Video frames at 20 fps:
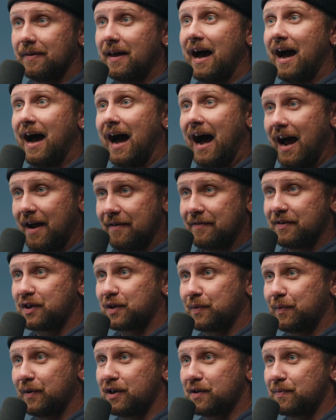that I've
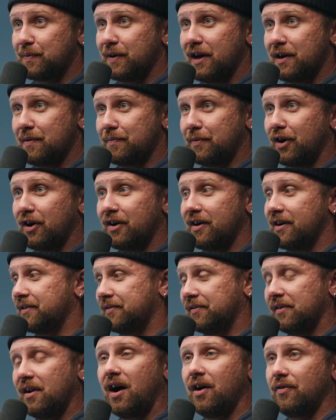experienced behind bar
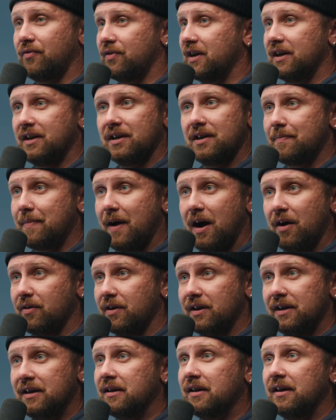is not written
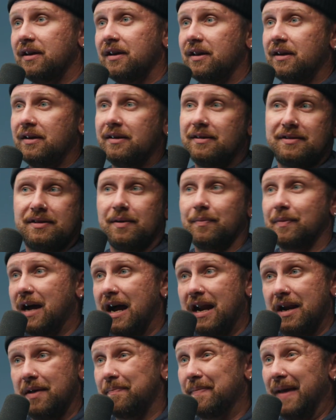about in some kind of